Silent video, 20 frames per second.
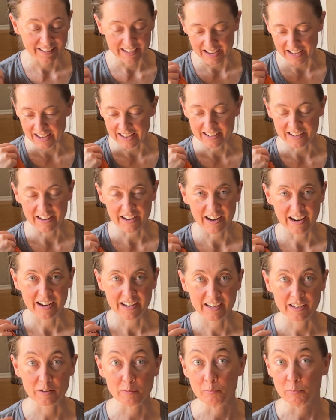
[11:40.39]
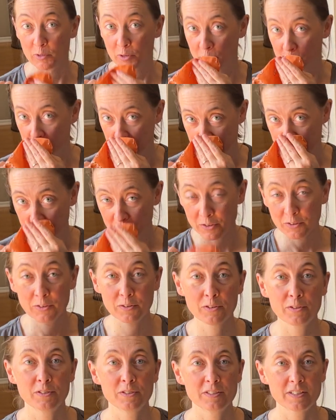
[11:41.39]
and I can blow my
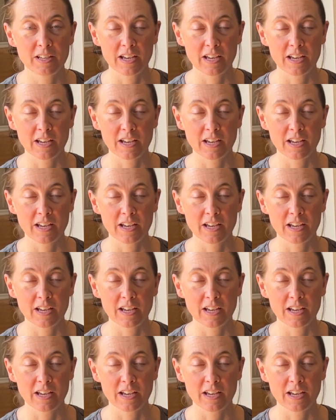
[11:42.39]
nose,